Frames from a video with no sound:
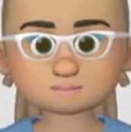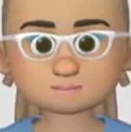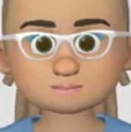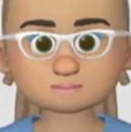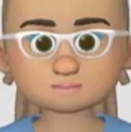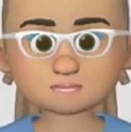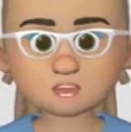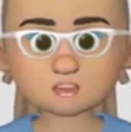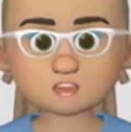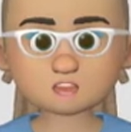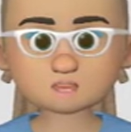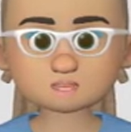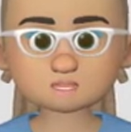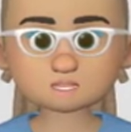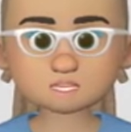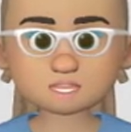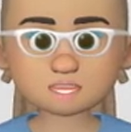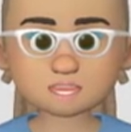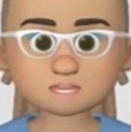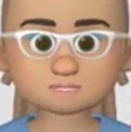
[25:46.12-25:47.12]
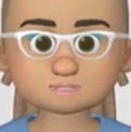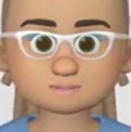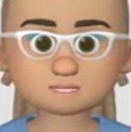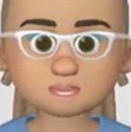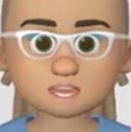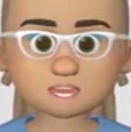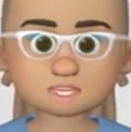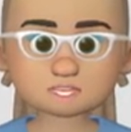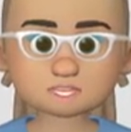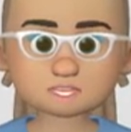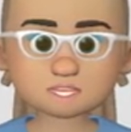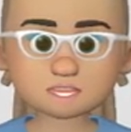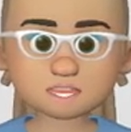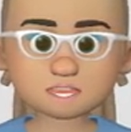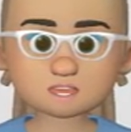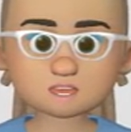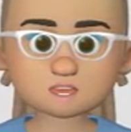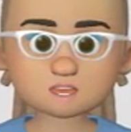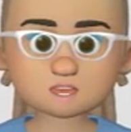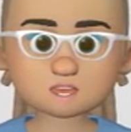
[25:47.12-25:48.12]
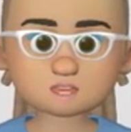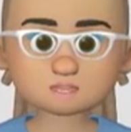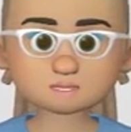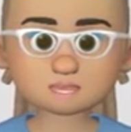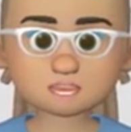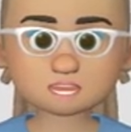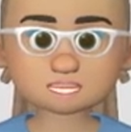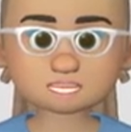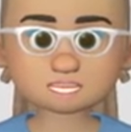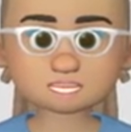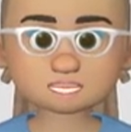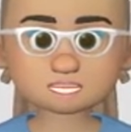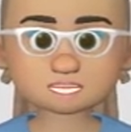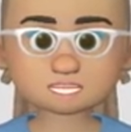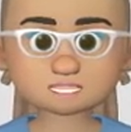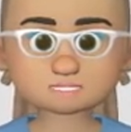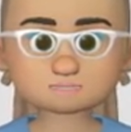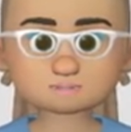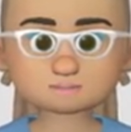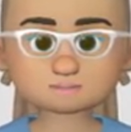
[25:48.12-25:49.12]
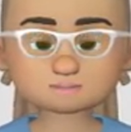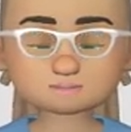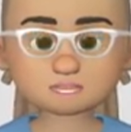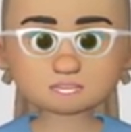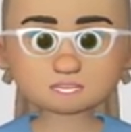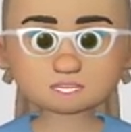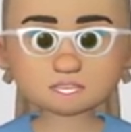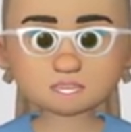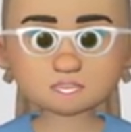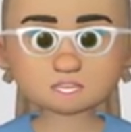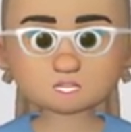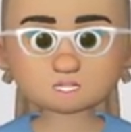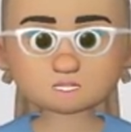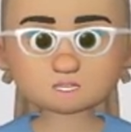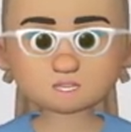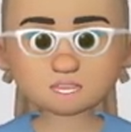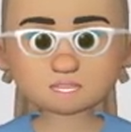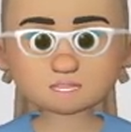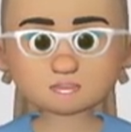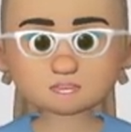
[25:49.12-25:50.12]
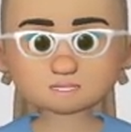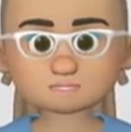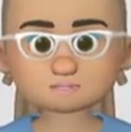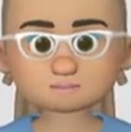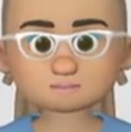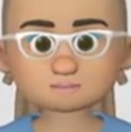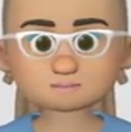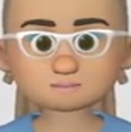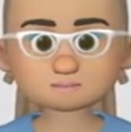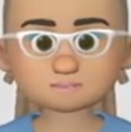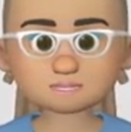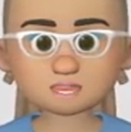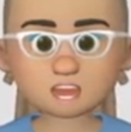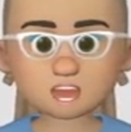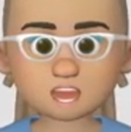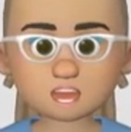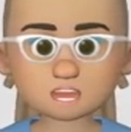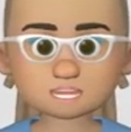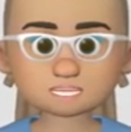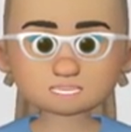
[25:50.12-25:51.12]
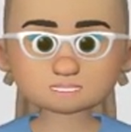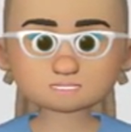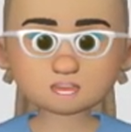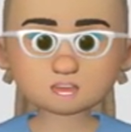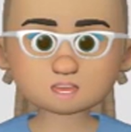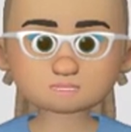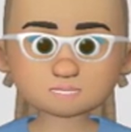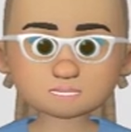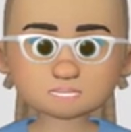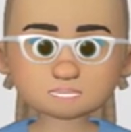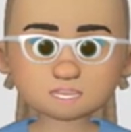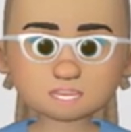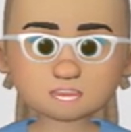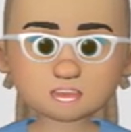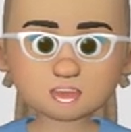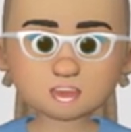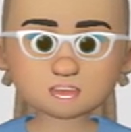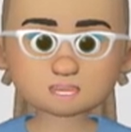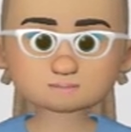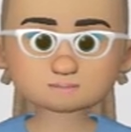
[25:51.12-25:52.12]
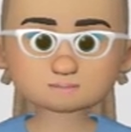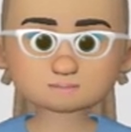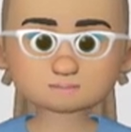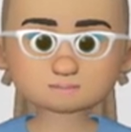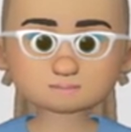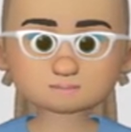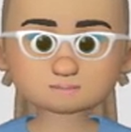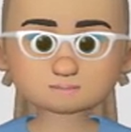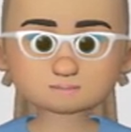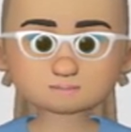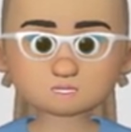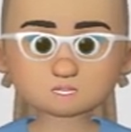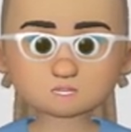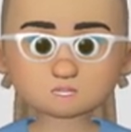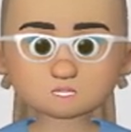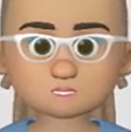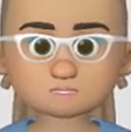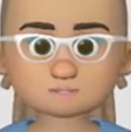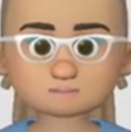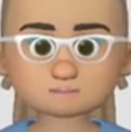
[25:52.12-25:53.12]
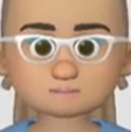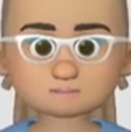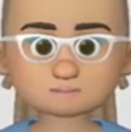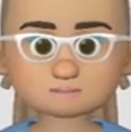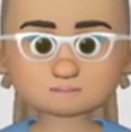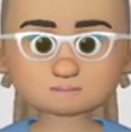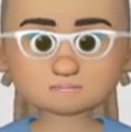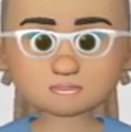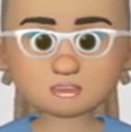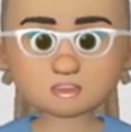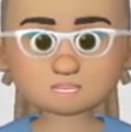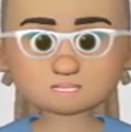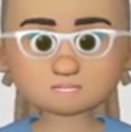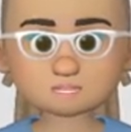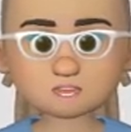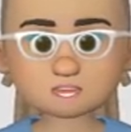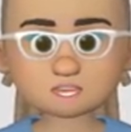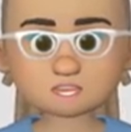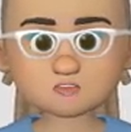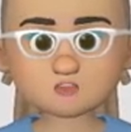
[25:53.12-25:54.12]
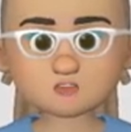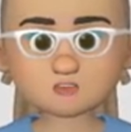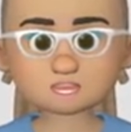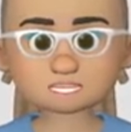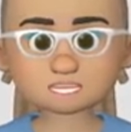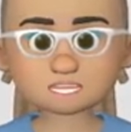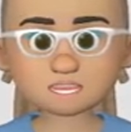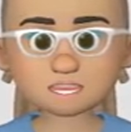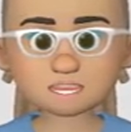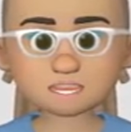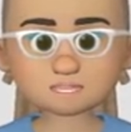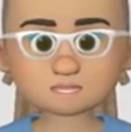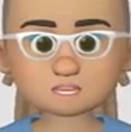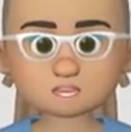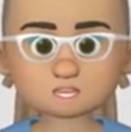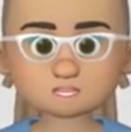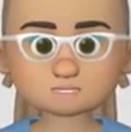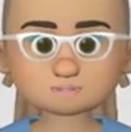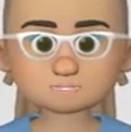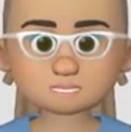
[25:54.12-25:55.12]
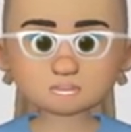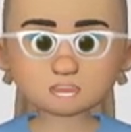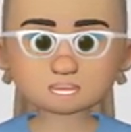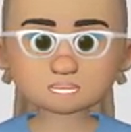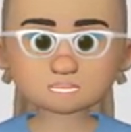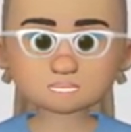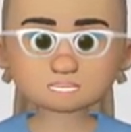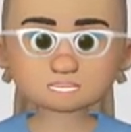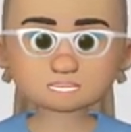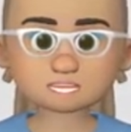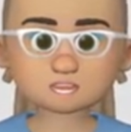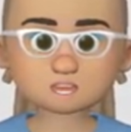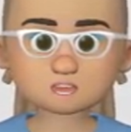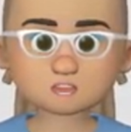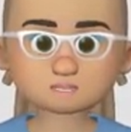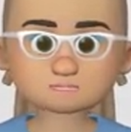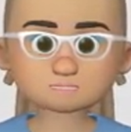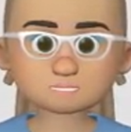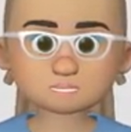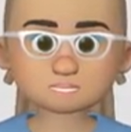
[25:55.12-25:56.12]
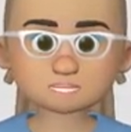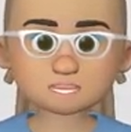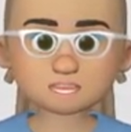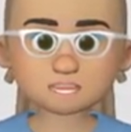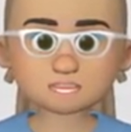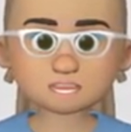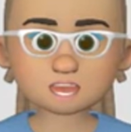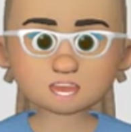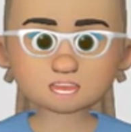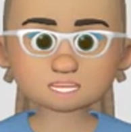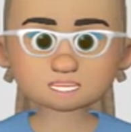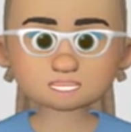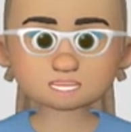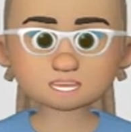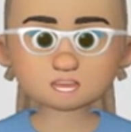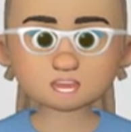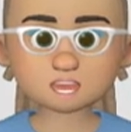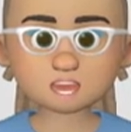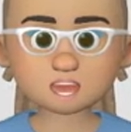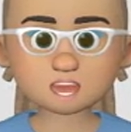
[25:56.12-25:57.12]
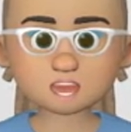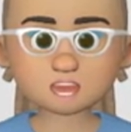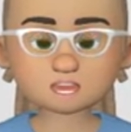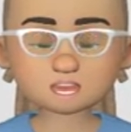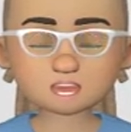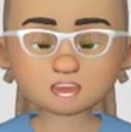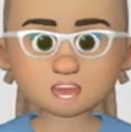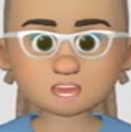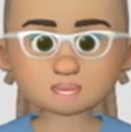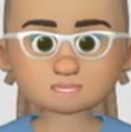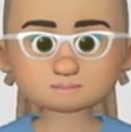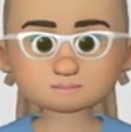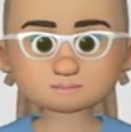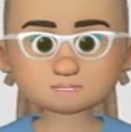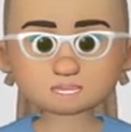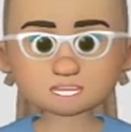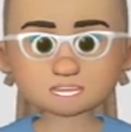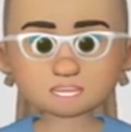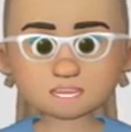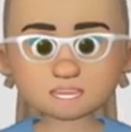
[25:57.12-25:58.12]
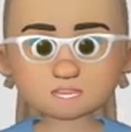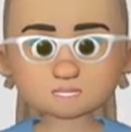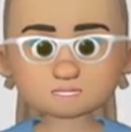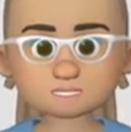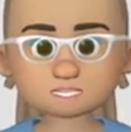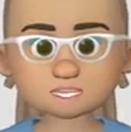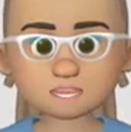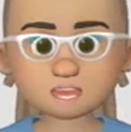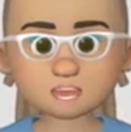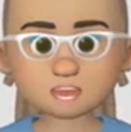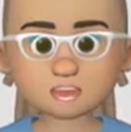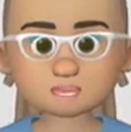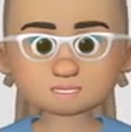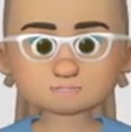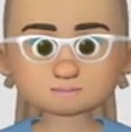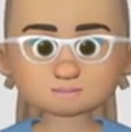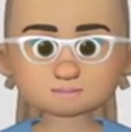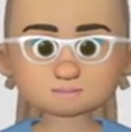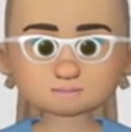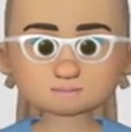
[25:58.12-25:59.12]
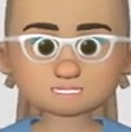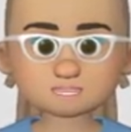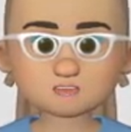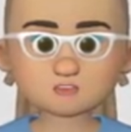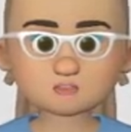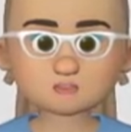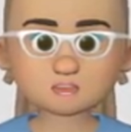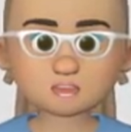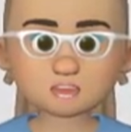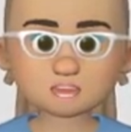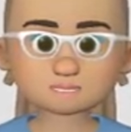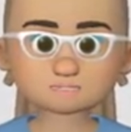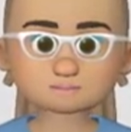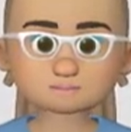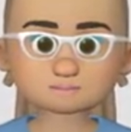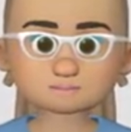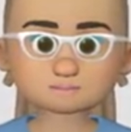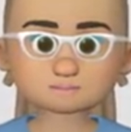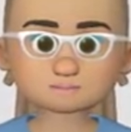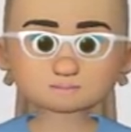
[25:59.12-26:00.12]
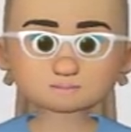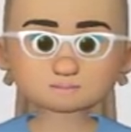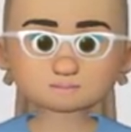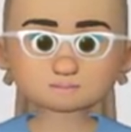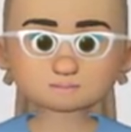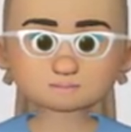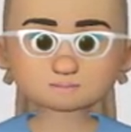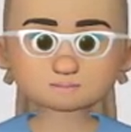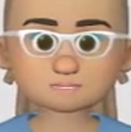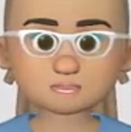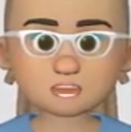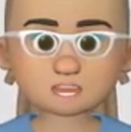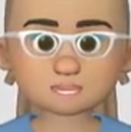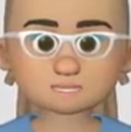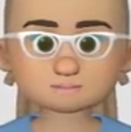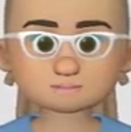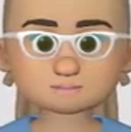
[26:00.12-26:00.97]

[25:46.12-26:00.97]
how sweet are these artificial sweeteners? Well, let's compare them to other carbohydrates that now we have at least heard of so far. So